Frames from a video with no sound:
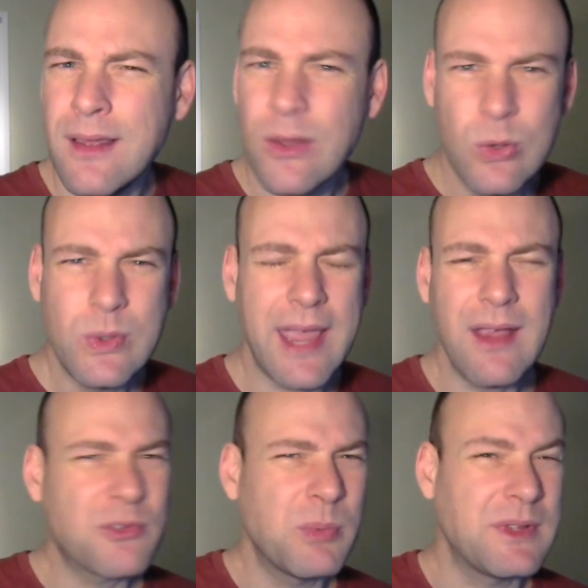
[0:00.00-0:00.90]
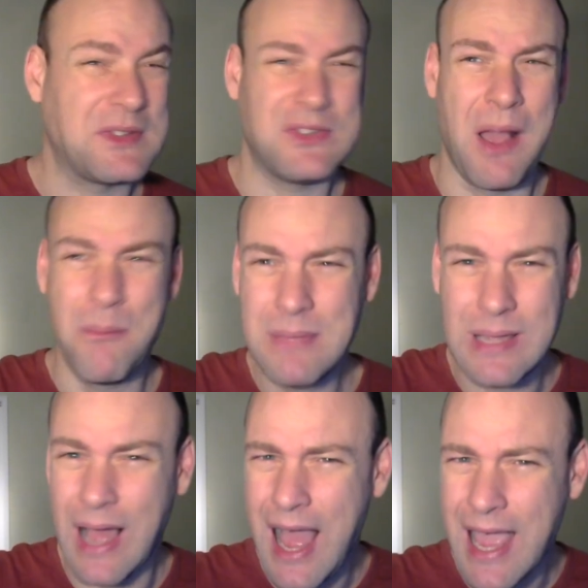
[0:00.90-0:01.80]
Who cares what some
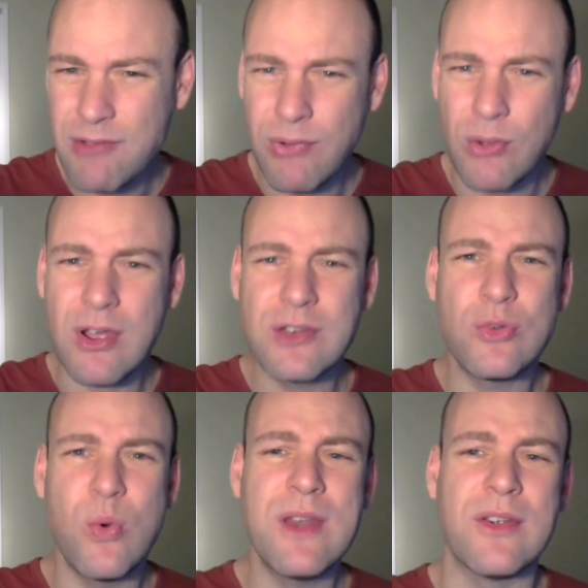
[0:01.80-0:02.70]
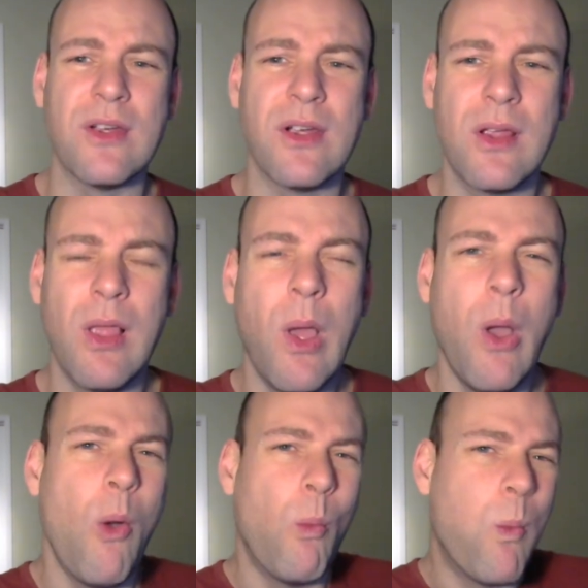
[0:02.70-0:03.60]
guy wrote on Twitter?
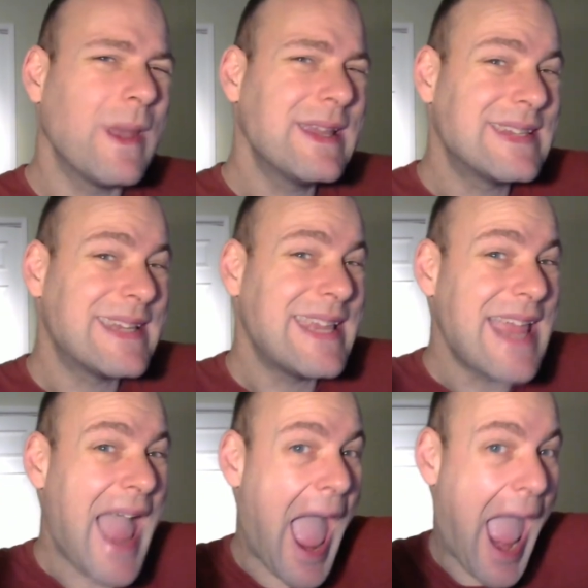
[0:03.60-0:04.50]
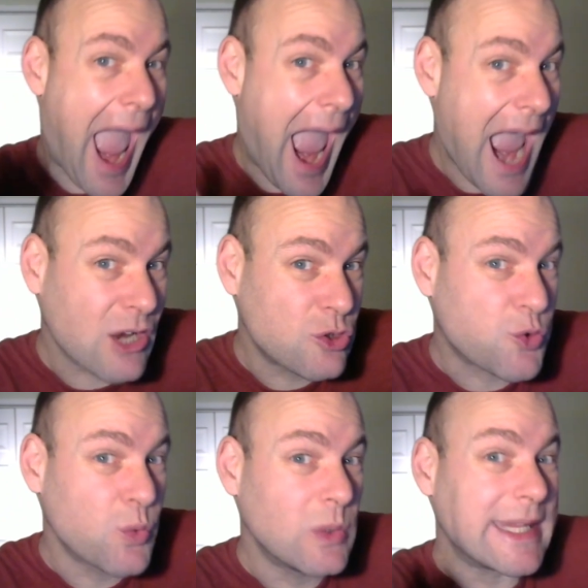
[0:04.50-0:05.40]
What is he
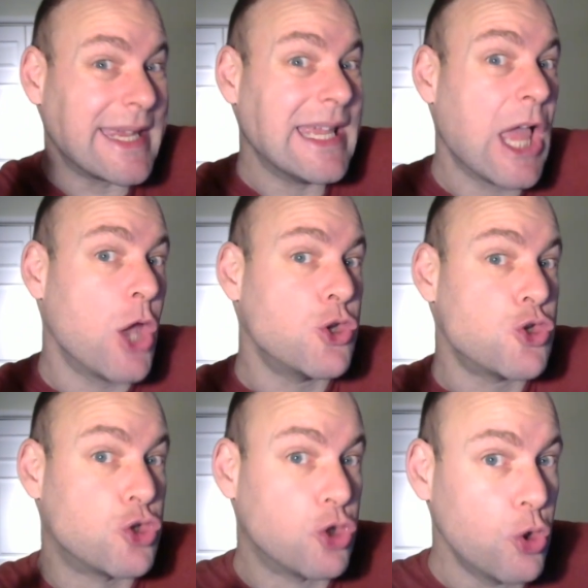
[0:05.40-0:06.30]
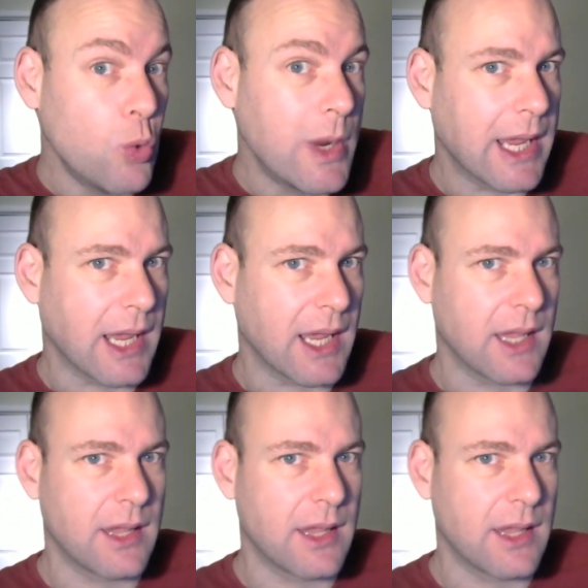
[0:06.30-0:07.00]
actually doing?